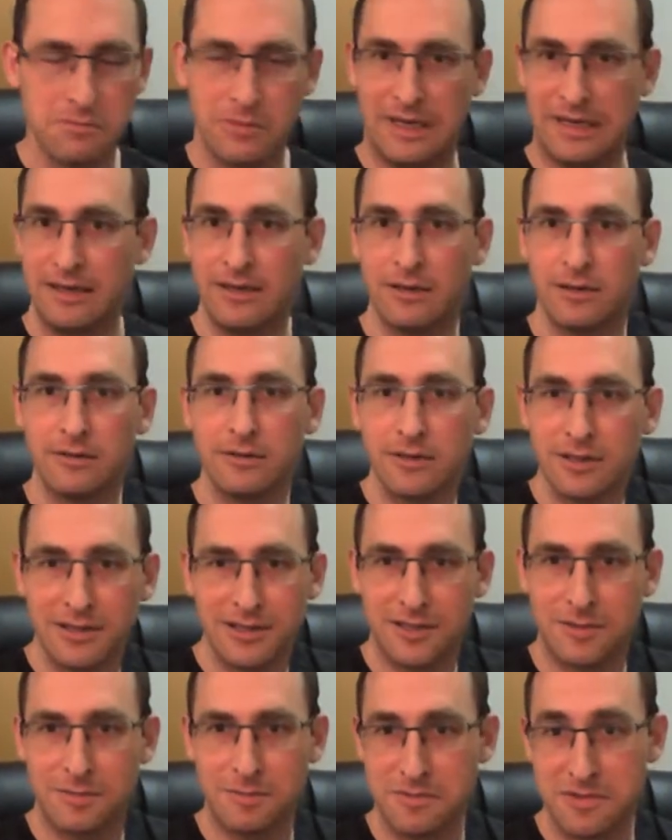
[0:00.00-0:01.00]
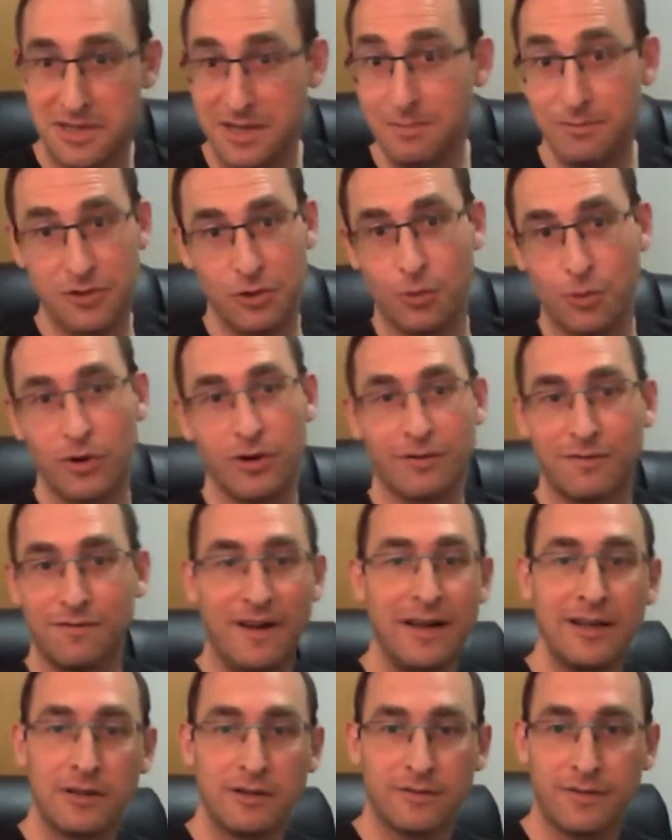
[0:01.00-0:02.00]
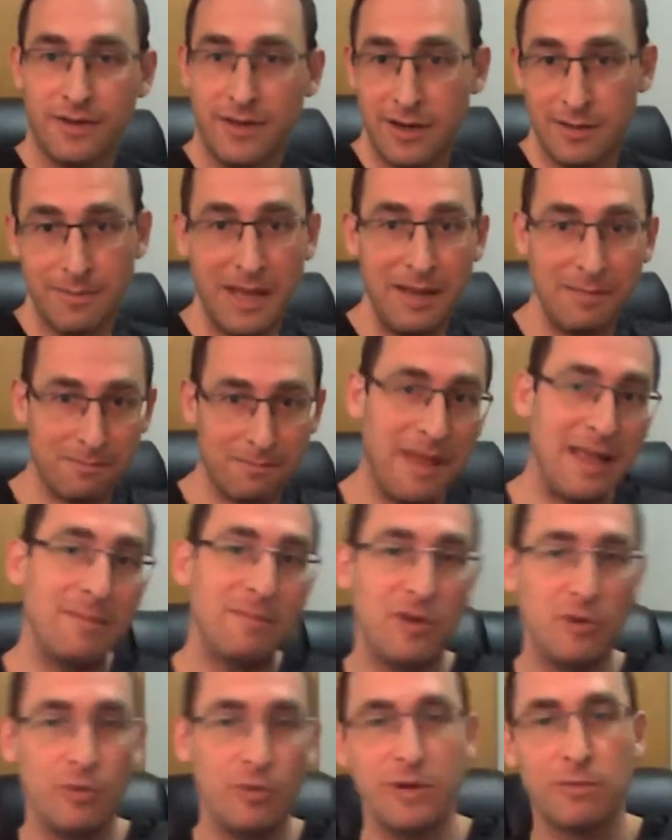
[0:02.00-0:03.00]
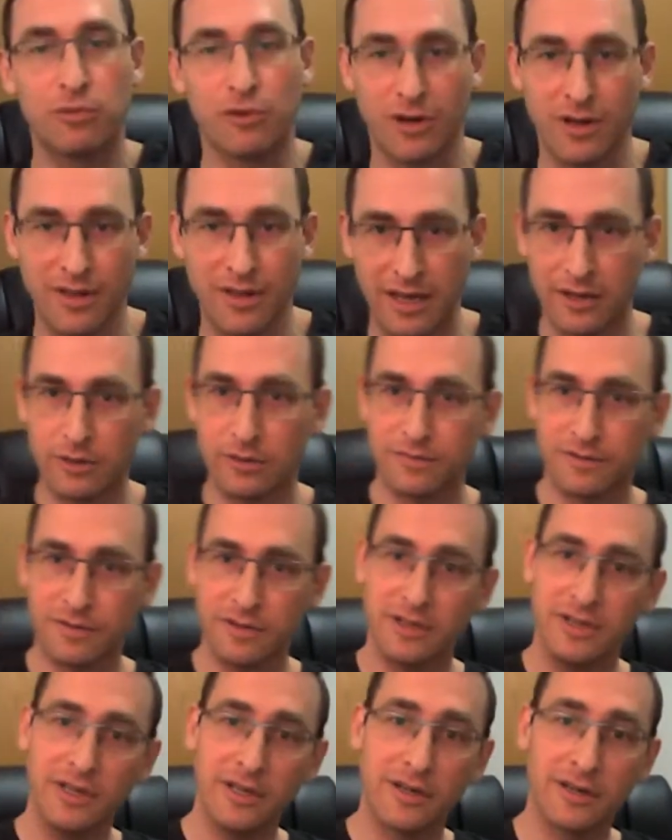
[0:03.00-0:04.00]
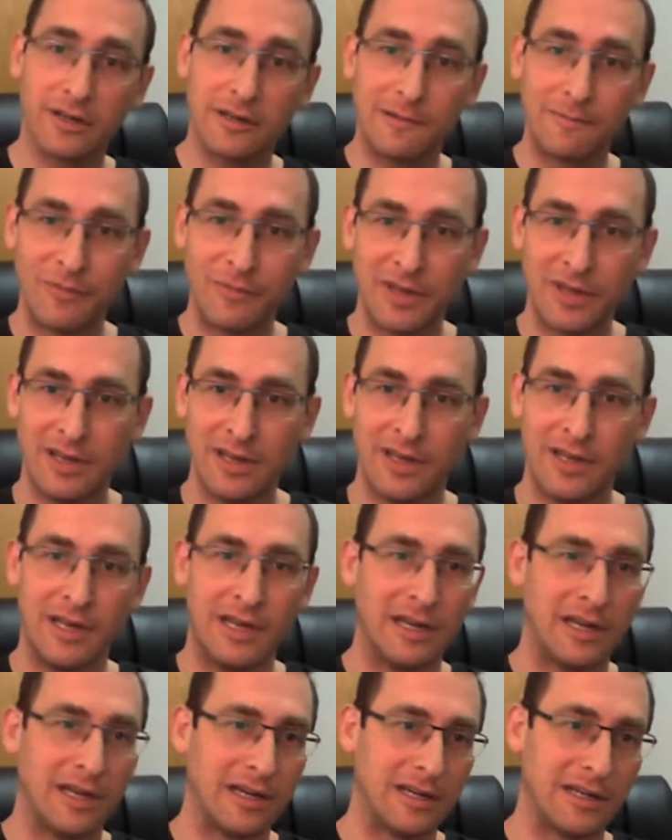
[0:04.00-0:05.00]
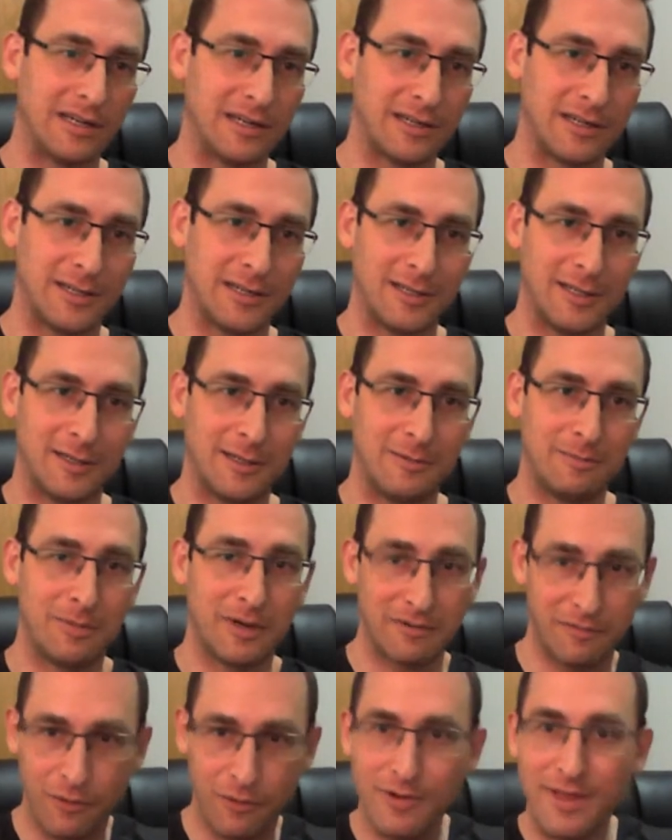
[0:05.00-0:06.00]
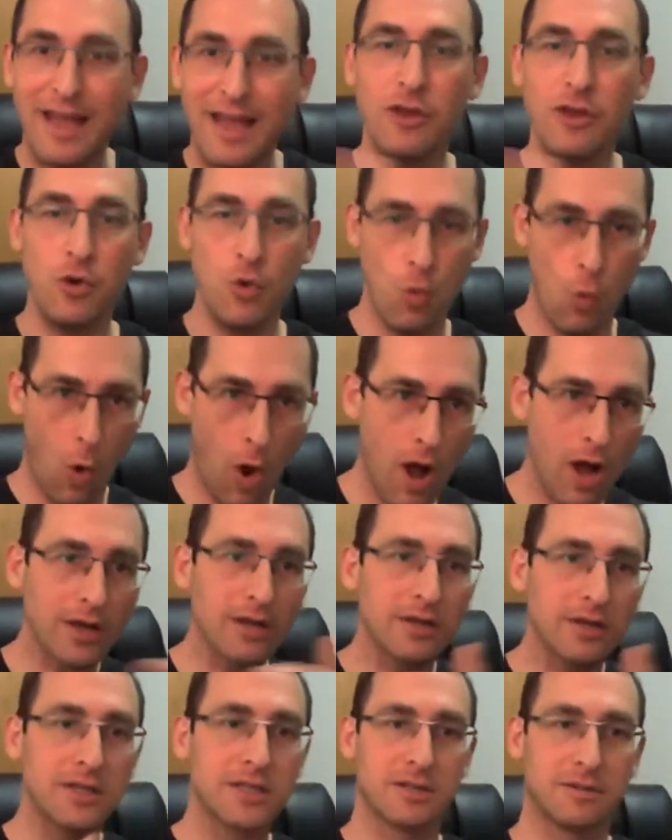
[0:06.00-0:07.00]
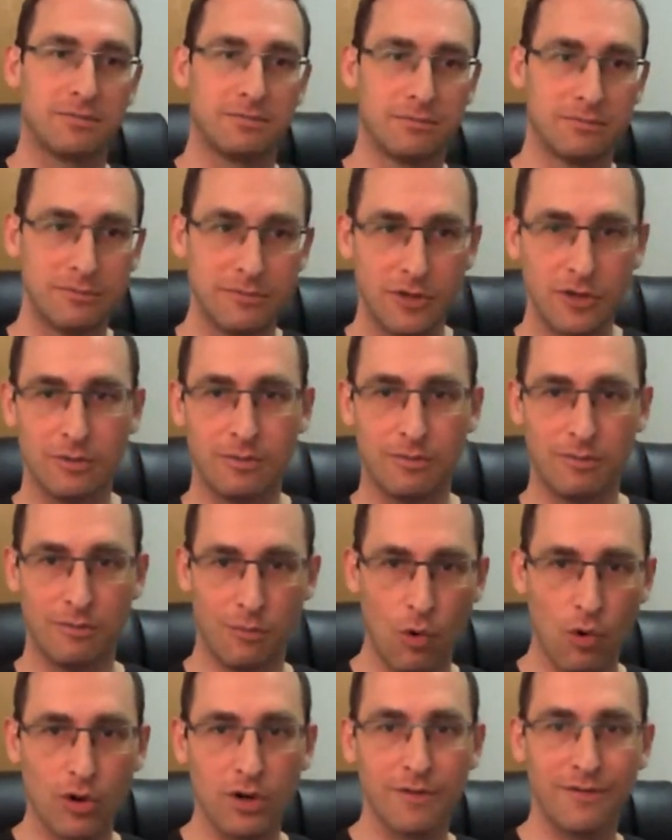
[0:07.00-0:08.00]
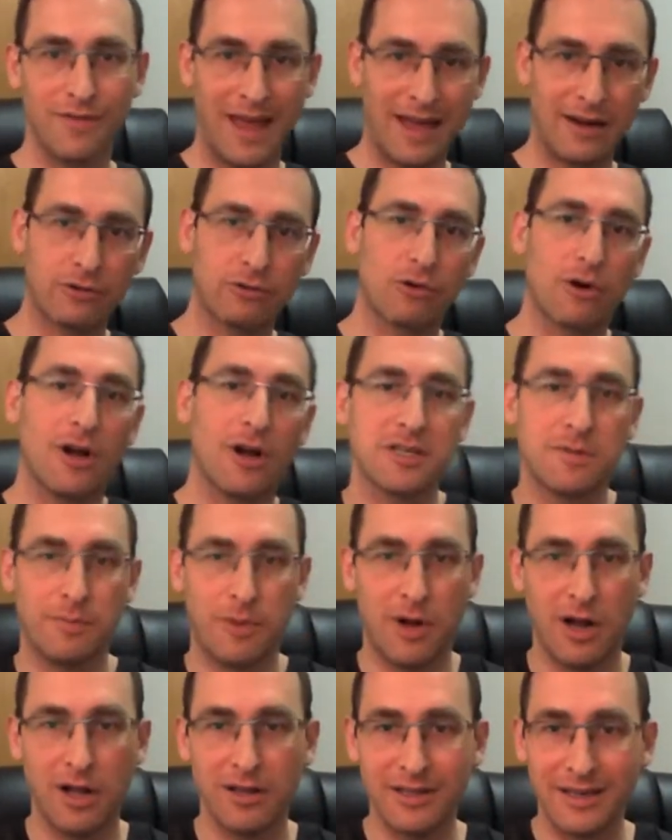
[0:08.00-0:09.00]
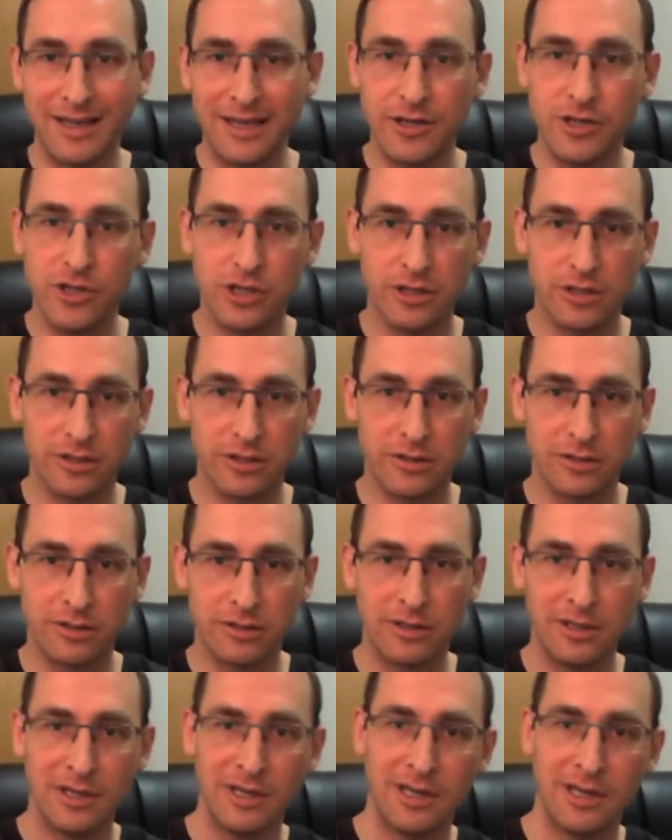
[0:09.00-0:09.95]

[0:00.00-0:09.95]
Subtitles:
I don't know, it seemed to work fine over there. Maybe we bring that over here. But for that, you want, more of that cross-pollination